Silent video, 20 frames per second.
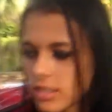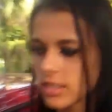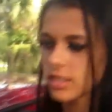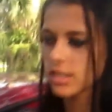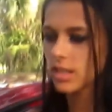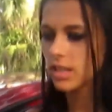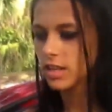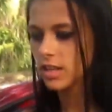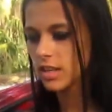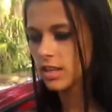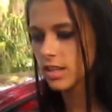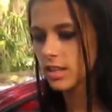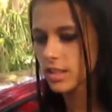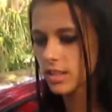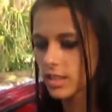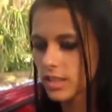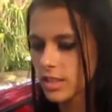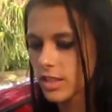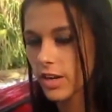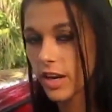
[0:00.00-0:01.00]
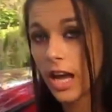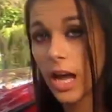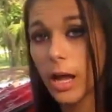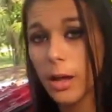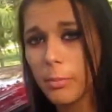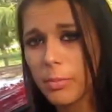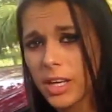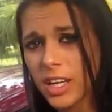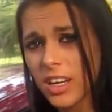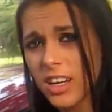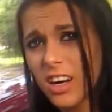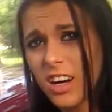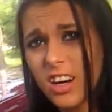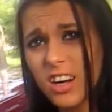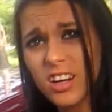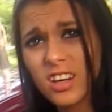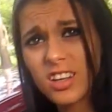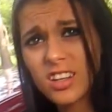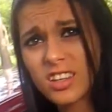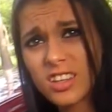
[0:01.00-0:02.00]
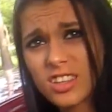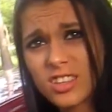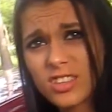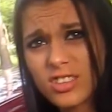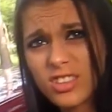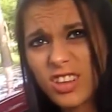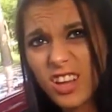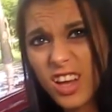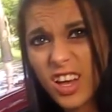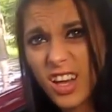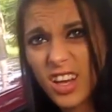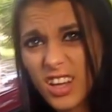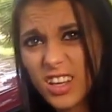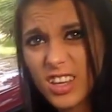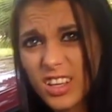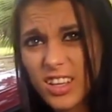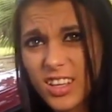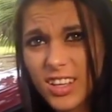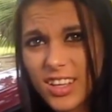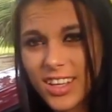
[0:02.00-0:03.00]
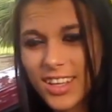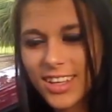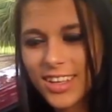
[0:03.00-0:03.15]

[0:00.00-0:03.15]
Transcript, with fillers: con crab and conch shack? What?